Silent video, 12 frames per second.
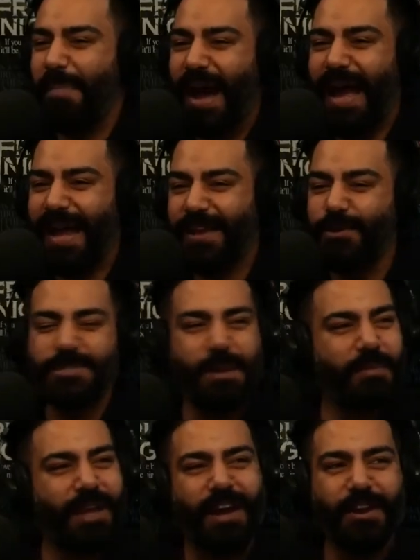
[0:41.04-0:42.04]
back or
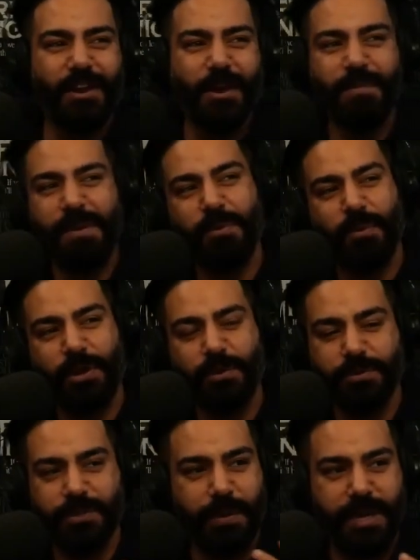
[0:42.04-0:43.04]
something. I don't know. Maybe we
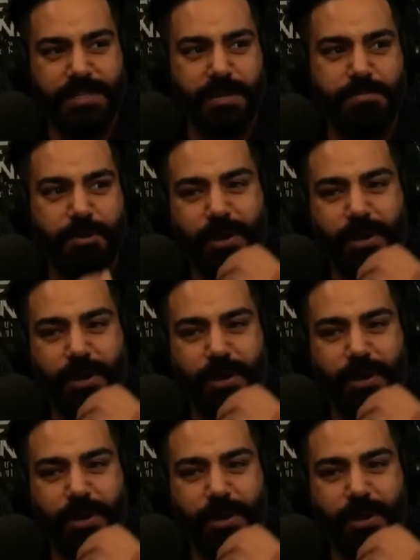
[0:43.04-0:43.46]
all do it at some point.